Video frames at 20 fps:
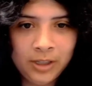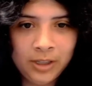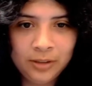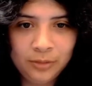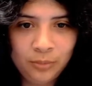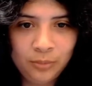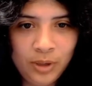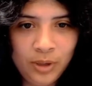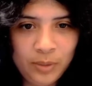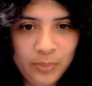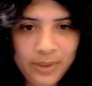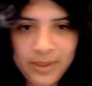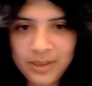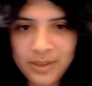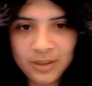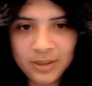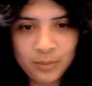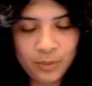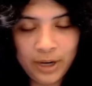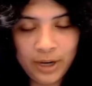women's
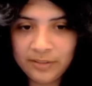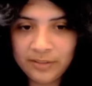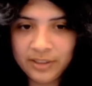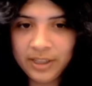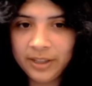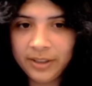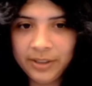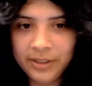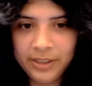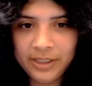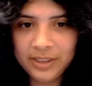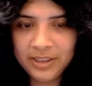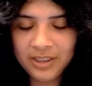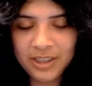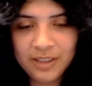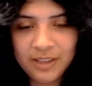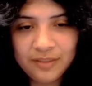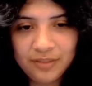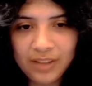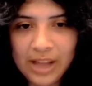private areas
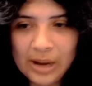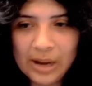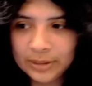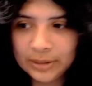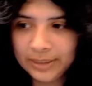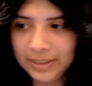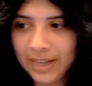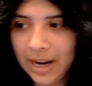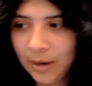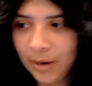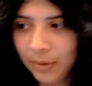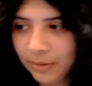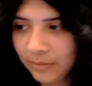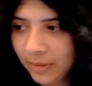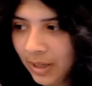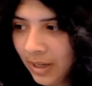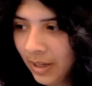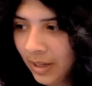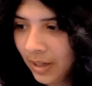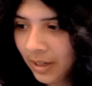sunflowers now?
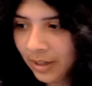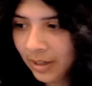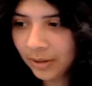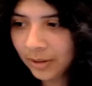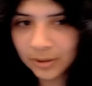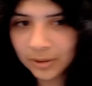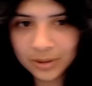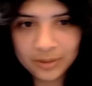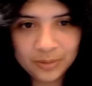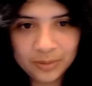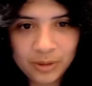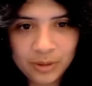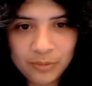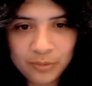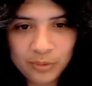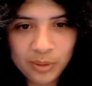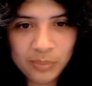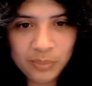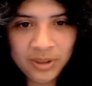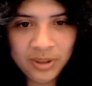If
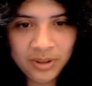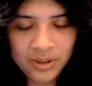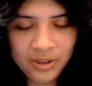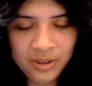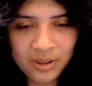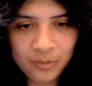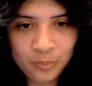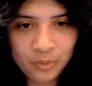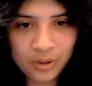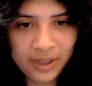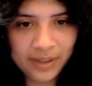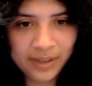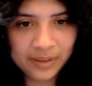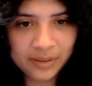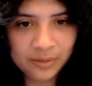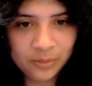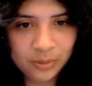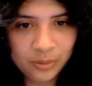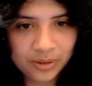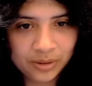women could get pregnant
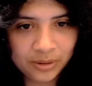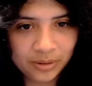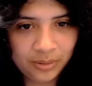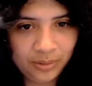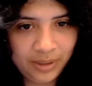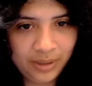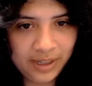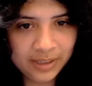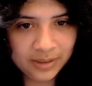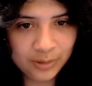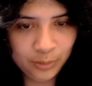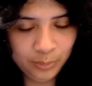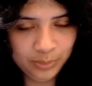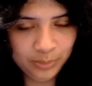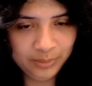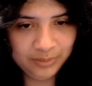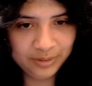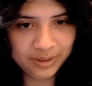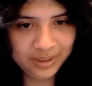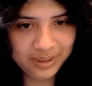with their legs open
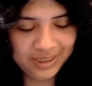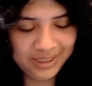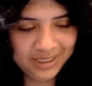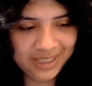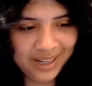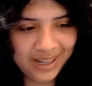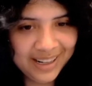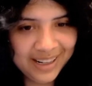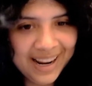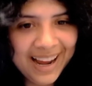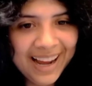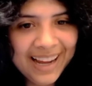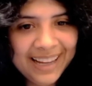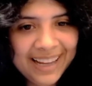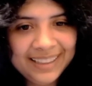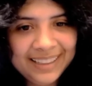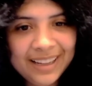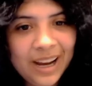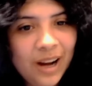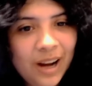for
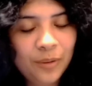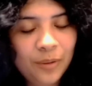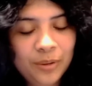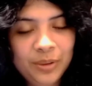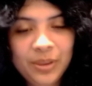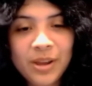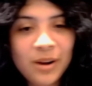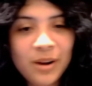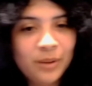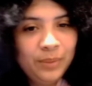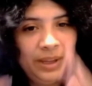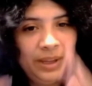no, I'm not gonna